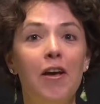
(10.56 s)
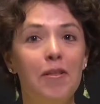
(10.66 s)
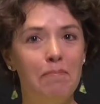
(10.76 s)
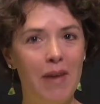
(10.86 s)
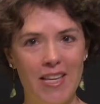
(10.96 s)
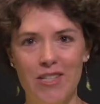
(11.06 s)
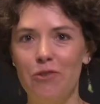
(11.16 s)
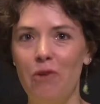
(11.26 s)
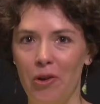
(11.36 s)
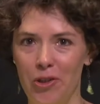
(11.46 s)
and based
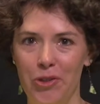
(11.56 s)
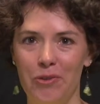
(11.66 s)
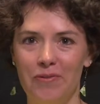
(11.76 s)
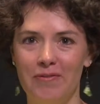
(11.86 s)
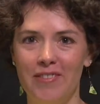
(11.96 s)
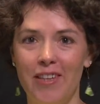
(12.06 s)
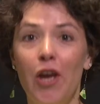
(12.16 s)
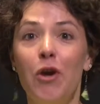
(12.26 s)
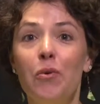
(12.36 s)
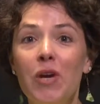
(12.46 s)
around you.
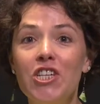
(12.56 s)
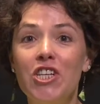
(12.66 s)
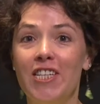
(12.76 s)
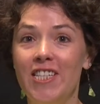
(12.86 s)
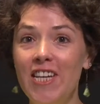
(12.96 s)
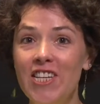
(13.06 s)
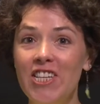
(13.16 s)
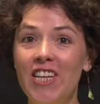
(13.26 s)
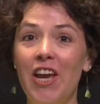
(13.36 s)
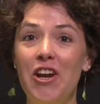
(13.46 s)
Which
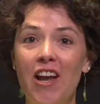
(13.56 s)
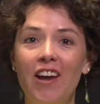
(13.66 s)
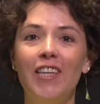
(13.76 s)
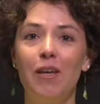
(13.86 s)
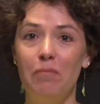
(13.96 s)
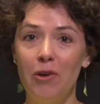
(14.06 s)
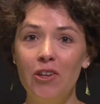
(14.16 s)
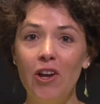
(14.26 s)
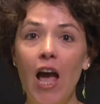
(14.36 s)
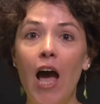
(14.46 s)
teaching and learning
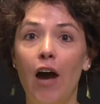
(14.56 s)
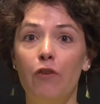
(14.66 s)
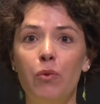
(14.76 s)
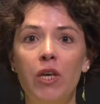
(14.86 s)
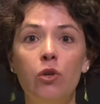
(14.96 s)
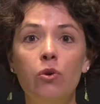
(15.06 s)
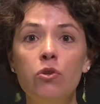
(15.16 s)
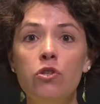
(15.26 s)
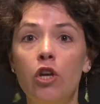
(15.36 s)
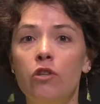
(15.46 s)
model have we
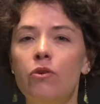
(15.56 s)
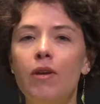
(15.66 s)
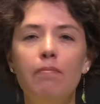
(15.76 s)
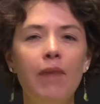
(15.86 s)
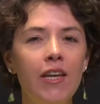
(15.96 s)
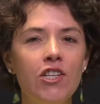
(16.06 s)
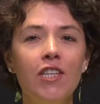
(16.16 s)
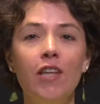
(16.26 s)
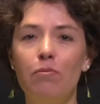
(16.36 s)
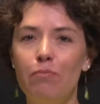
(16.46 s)
used to
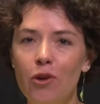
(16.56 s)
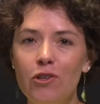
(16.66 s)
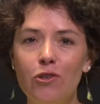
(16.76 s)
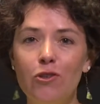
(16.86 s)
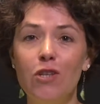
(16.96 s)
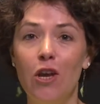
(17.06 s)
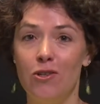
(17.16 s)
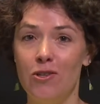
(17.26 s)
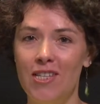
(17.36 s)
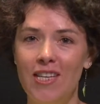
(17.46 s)
imagine and produce
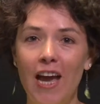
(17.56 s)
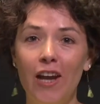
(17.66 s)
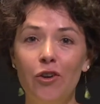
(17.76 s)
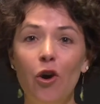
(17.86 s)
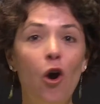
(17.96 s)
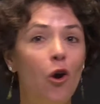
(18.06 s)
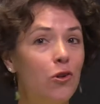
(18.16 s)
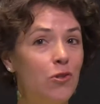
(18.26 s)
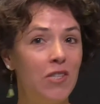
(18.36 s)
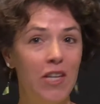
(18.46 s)
the scenario
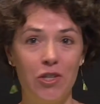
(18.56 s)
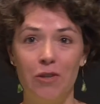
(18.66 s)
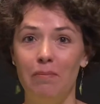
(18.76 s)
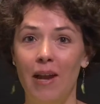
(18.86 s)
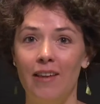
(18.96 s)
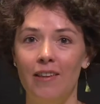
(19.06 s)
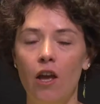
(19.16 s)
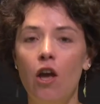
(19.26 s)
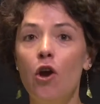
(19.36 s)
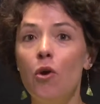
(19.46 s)
or the session plan?
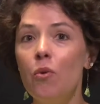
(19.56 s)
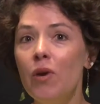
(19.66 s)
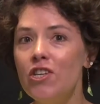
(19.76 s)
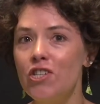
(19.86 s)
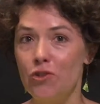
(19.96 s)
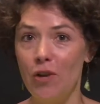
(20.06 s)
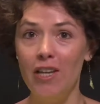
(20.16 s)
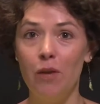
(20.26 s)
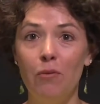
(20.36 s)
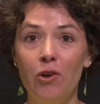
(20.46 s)
Which
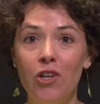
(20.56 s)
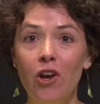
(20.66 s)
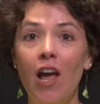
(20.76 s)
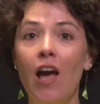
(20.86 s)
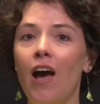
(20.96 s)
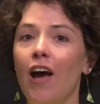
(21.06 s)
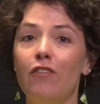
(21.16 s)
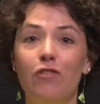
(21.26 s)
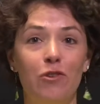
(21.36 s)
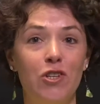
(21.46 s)
training model
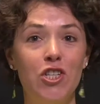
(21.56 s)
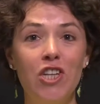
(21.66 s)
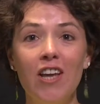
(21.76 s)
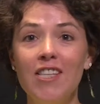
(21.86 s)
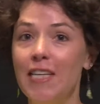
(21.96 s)
have you just